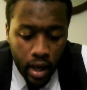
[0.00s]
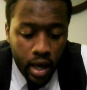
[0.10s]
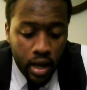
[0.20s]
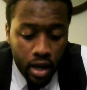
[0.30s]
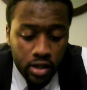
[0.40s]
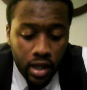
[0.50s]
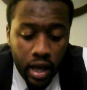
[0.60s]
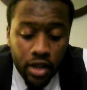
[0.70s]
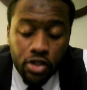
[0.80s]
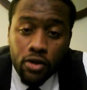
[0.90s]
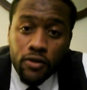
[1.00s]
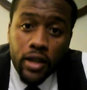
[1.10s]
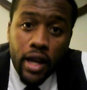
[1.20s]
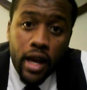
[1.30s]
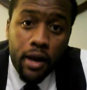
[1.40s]
And there's a lot of truth to
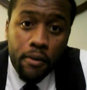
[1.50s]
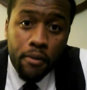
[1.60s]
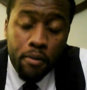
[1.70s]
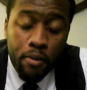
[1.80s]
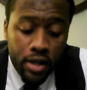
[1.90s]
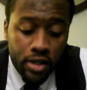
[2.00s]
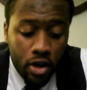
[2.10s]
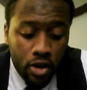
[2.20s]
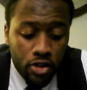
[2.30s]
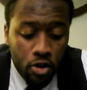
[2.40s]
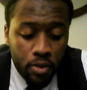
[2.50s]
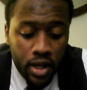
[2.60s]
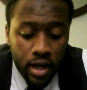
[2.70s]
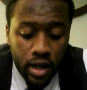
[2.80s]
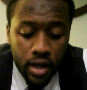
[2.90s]
that. But it's also
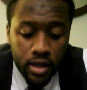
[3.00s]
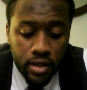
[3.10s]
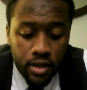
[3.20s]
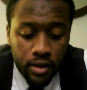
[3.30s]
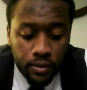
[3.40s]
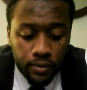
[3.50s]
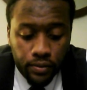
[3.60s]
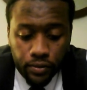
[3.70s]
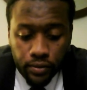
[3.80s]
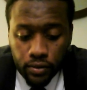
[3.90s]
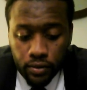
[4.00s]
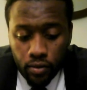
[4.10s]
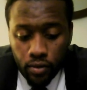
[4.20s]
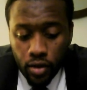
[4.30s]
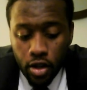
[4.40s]
because,
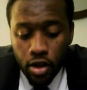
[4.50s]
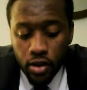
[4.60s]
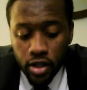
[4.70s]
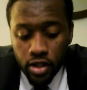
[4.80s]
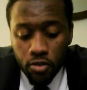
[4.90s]
you know, this